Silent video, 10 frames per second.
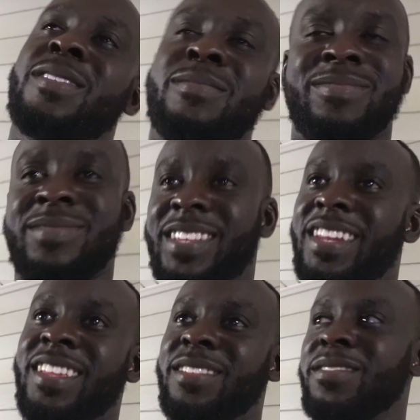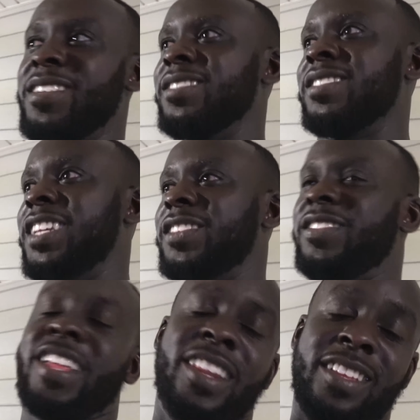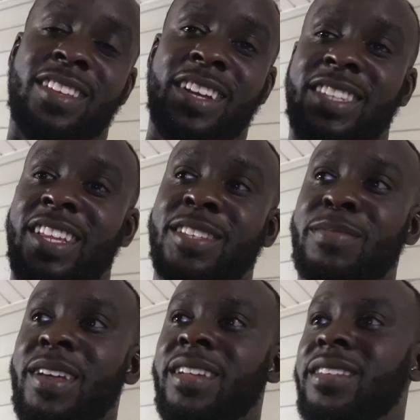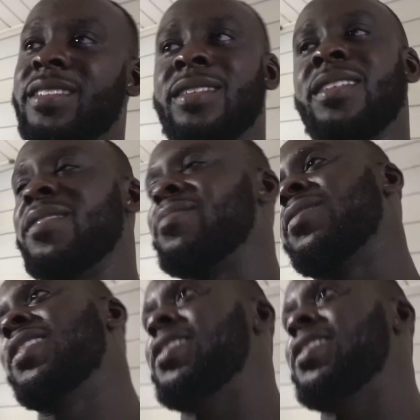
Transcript: them. They didn't come successful. They didn't contact us back. But you